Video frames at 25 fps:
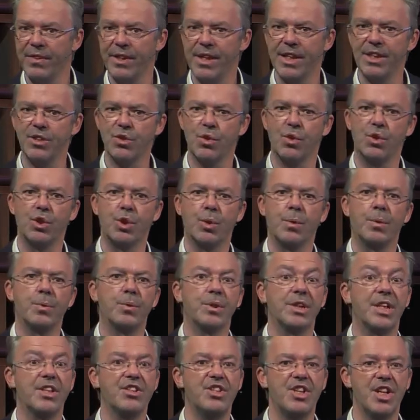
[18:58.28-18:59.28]
with it, or do I
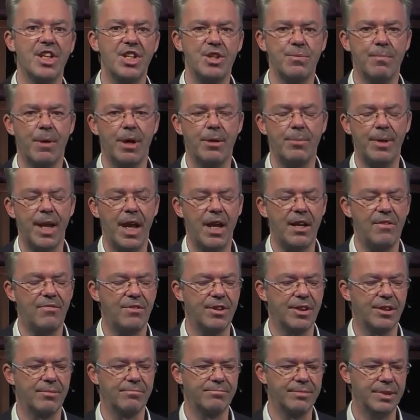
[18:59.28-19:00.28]
want to change my
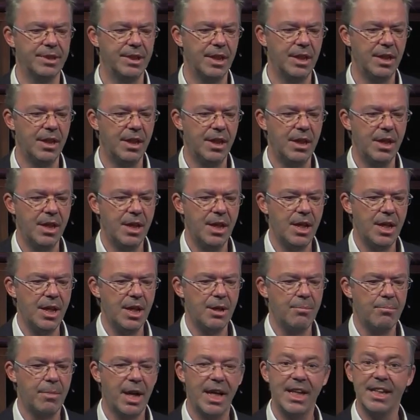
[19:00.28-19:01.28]
behavior?
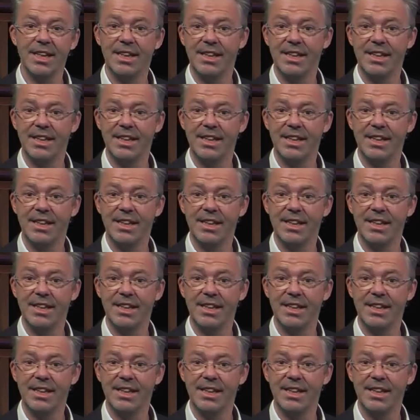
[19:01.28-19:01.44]
My